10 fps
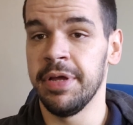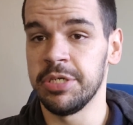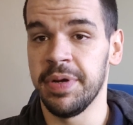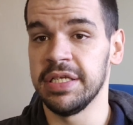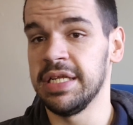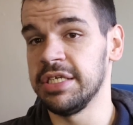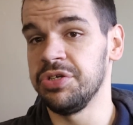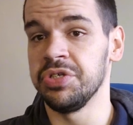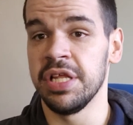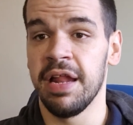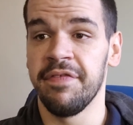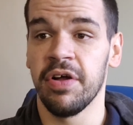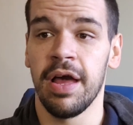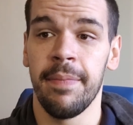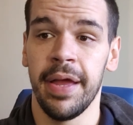bench press test using the
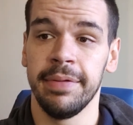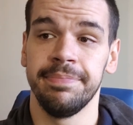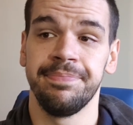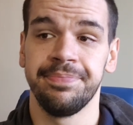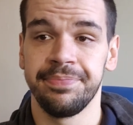NFL Combine.